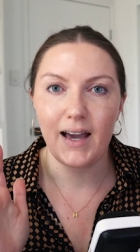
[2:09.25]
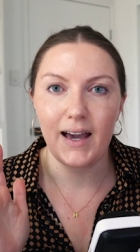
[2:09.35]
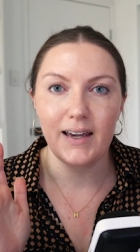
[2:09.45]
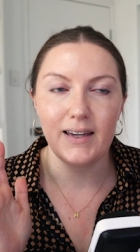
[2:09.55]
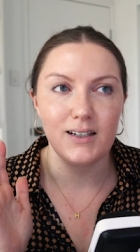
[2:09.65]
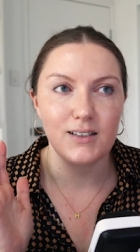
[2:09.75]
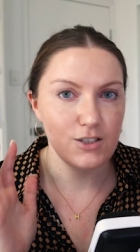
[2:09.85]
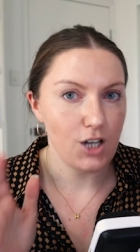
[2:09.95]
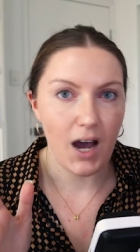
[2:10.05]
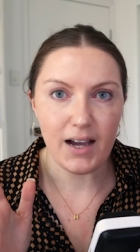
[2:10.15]
a
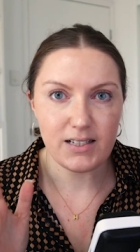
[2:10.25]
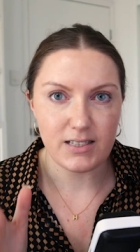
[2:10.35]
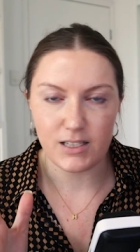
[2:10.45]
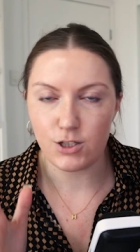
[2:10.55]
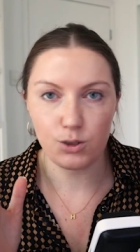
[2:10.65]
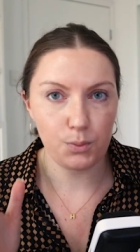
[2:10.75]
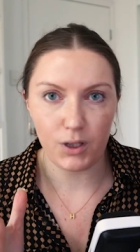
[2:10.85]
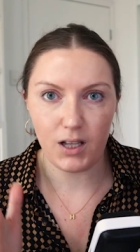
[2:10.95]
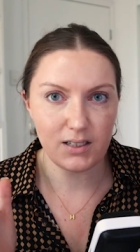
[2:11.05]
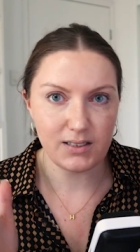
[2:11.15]
entire digital
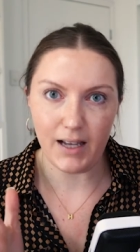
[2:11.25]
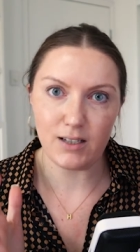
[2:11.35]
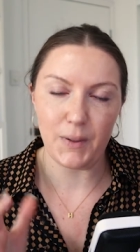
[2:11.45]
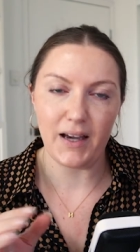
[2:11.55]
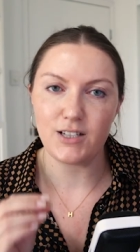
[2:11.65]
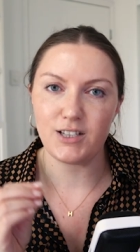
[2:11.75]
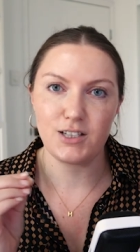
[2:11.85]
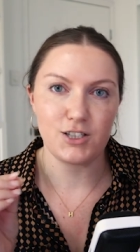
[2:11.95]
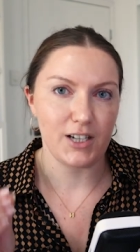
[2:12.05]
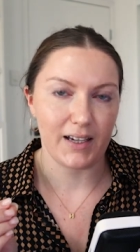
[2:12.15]
product sales page
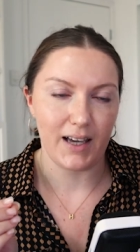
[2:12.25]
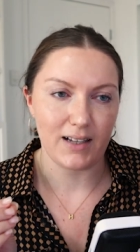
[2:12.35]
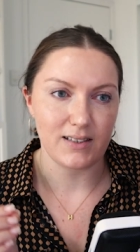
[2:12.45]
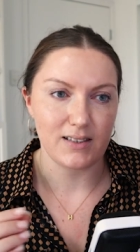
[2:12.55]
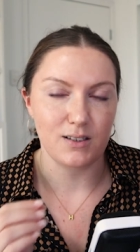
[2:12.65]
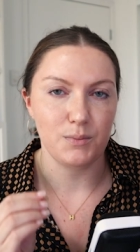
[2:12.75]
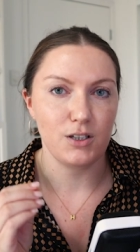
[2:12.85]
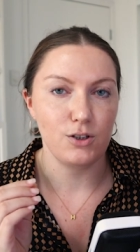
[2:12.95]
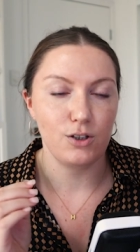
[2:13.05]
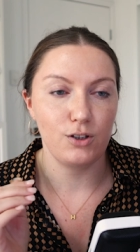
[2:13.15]
and checkout system that
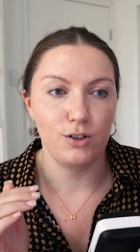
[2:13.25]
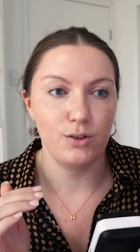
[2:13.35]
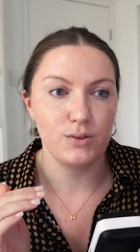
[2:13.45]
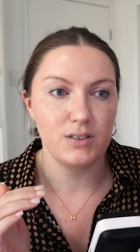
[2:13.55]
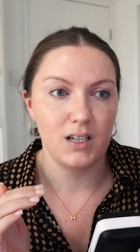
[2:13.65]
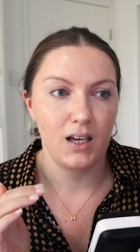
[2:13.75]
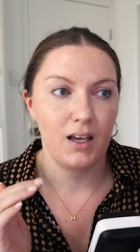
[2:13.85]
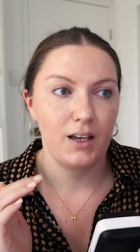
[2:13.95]
you can use